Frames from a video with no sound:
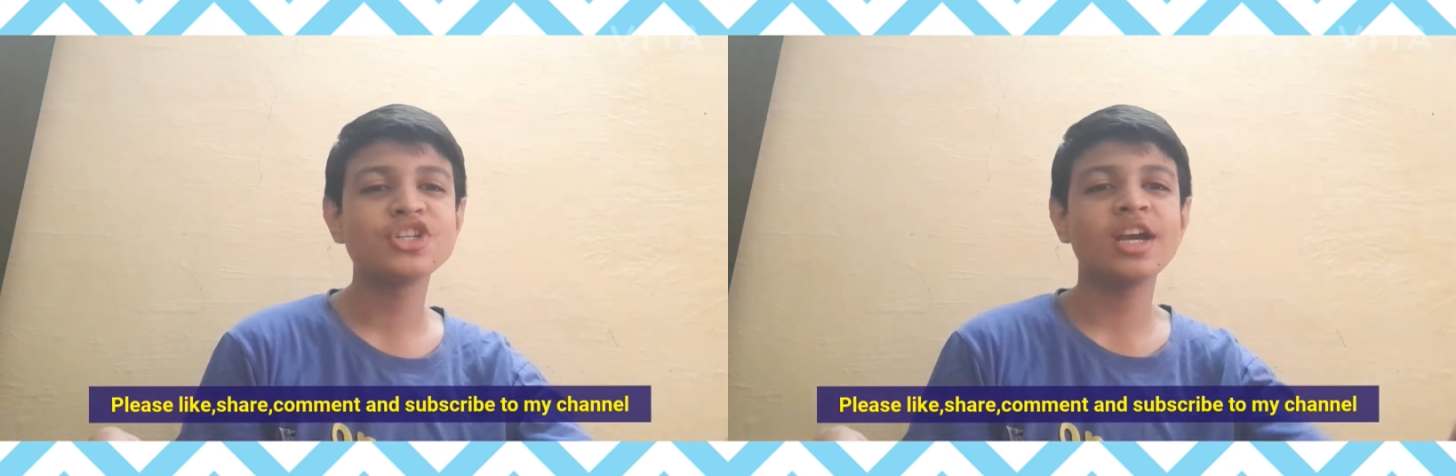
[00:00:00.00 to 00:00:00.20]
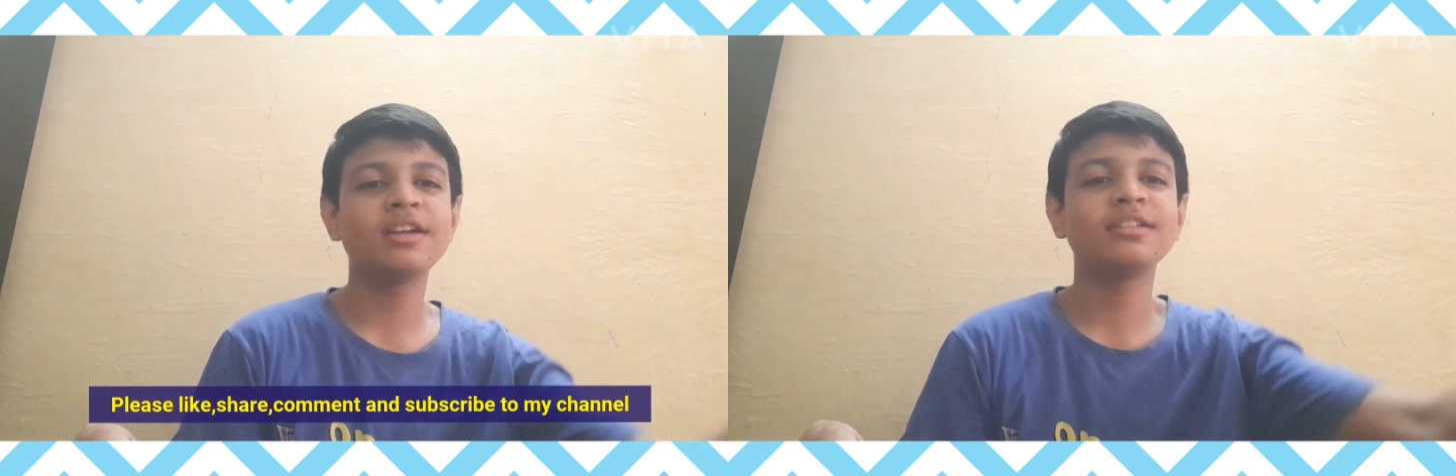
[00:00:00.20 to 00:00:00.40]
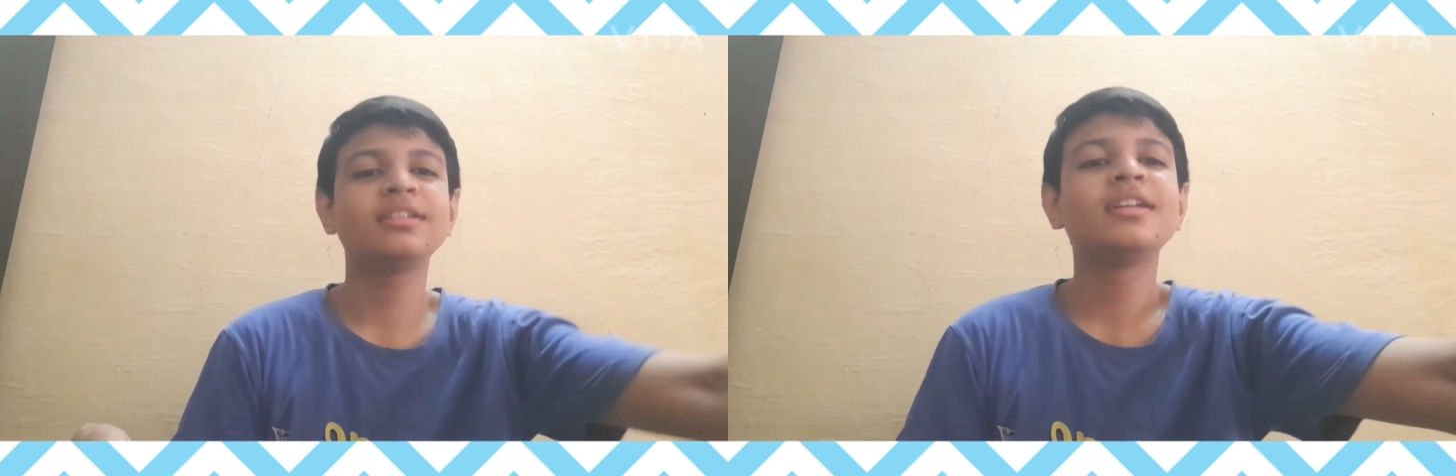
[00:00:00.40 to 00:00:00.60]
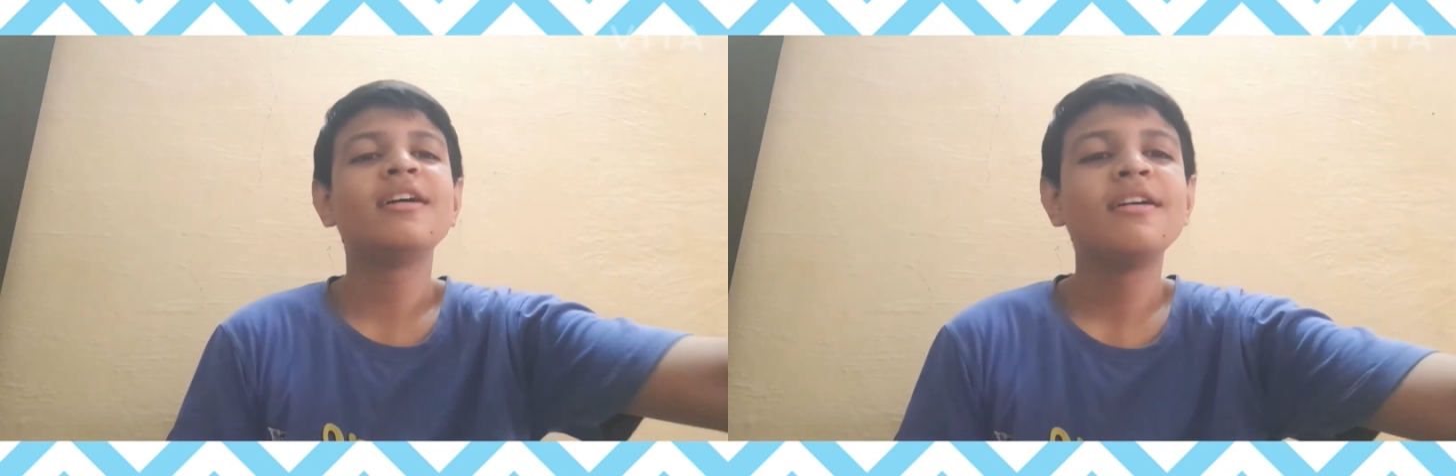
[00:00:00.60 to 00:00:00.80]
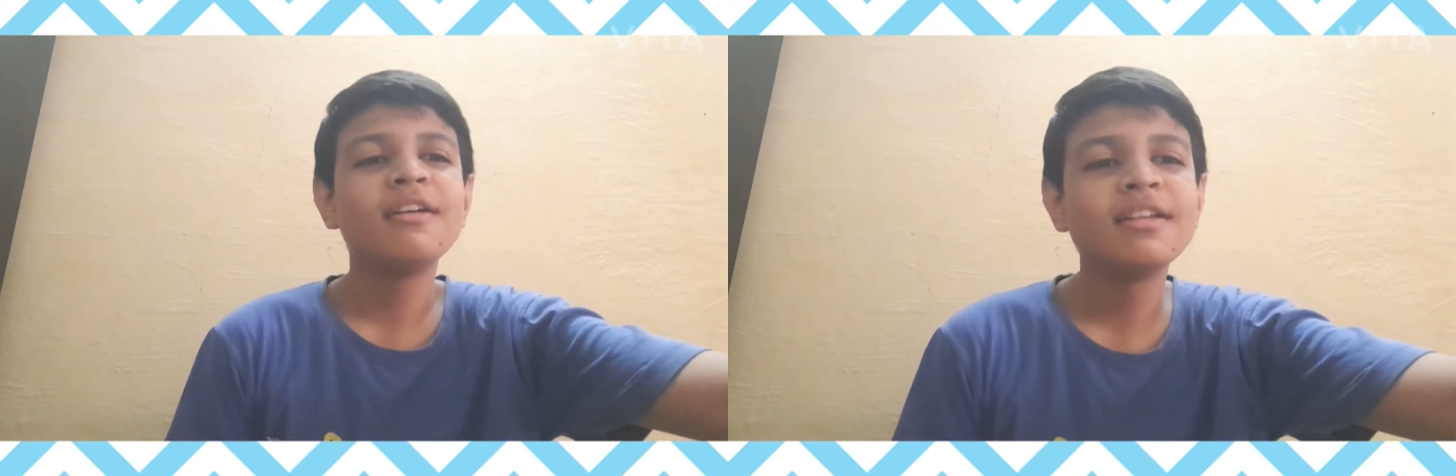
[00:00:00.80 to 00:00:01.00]
channel.
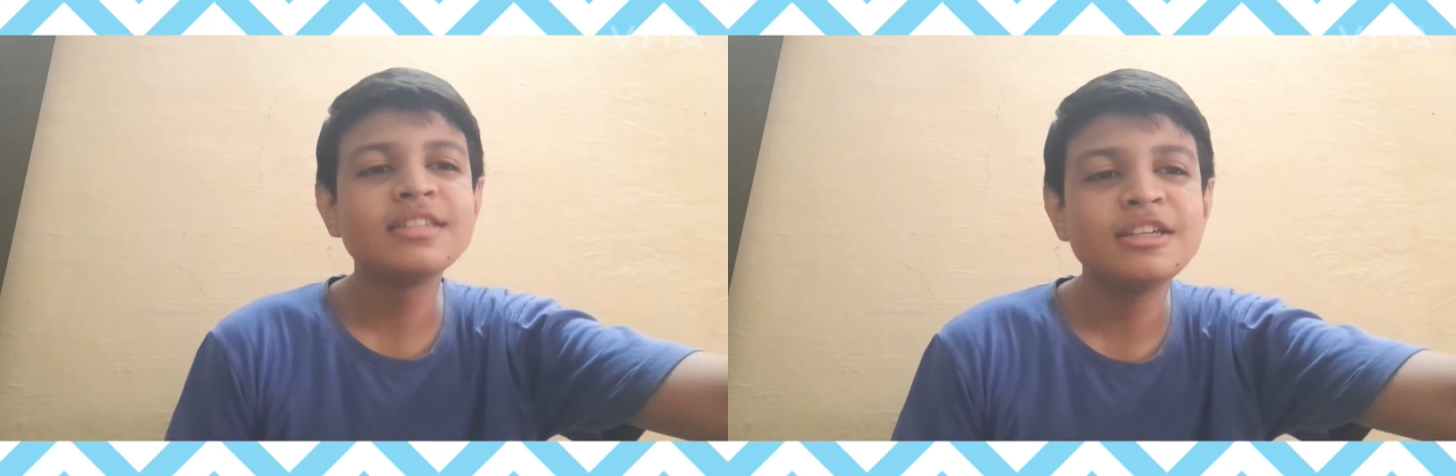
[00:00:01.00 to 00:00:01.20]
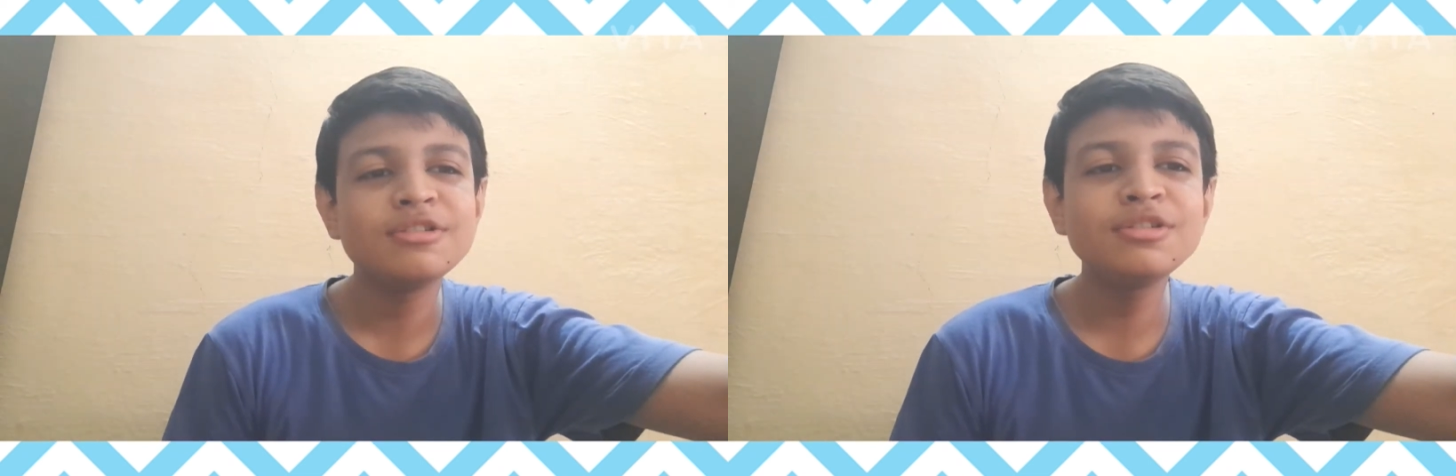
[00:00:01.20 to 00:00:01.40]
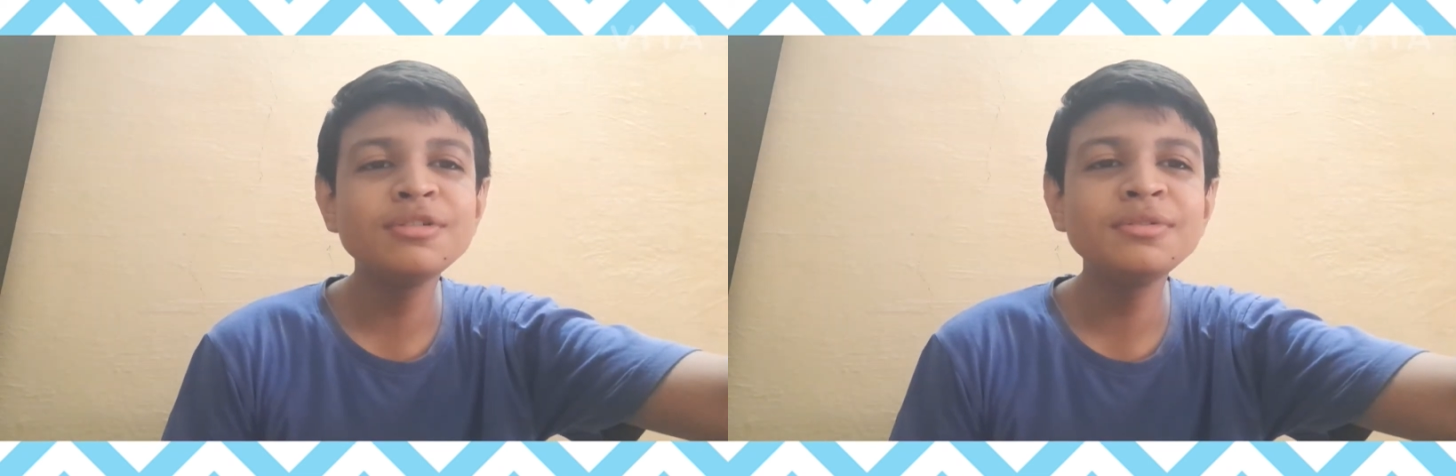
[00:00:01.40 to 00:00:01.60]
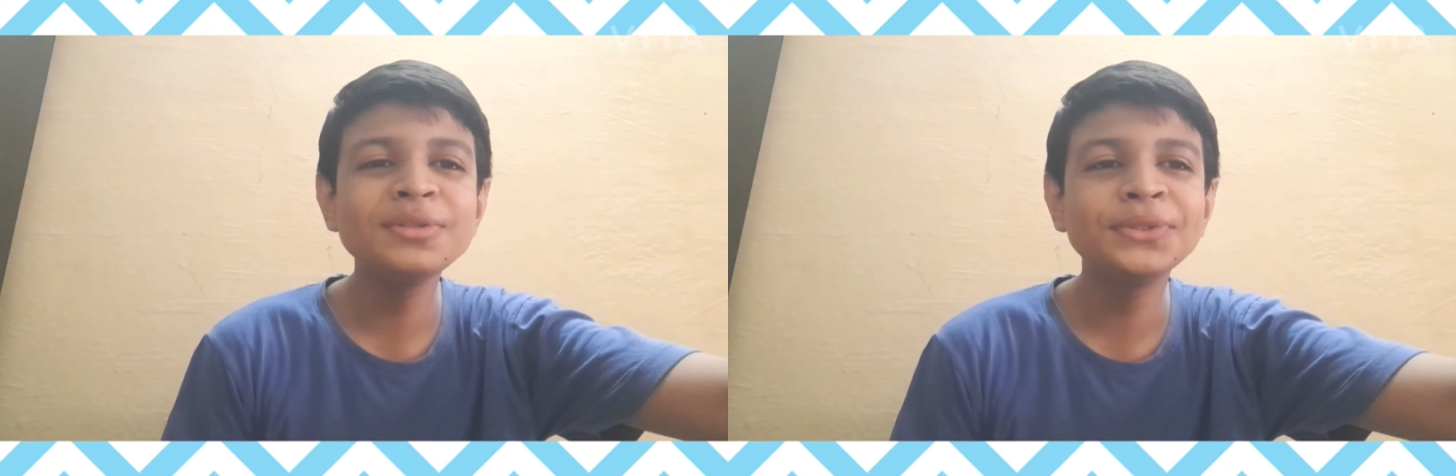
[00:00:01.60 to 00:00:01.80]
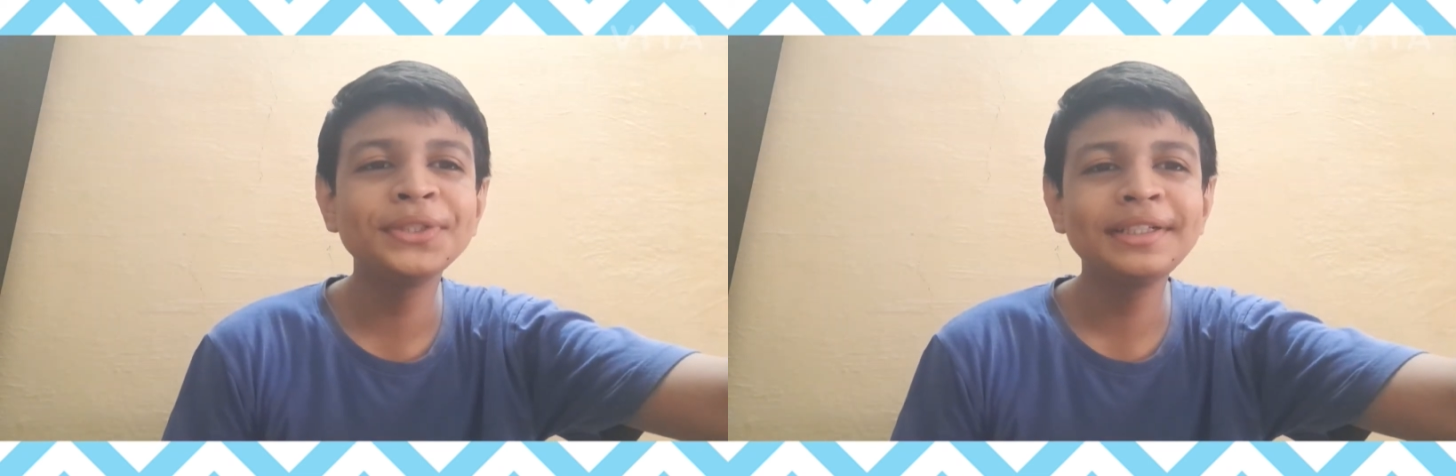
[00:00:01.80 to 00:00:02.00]
See you
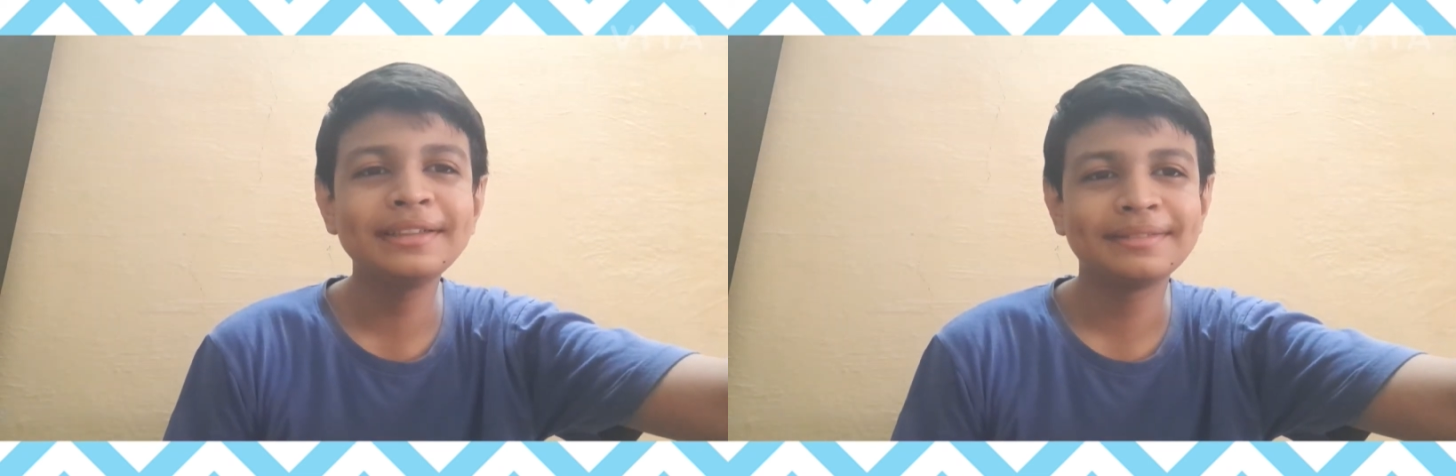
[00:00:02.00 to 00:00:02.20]
soon.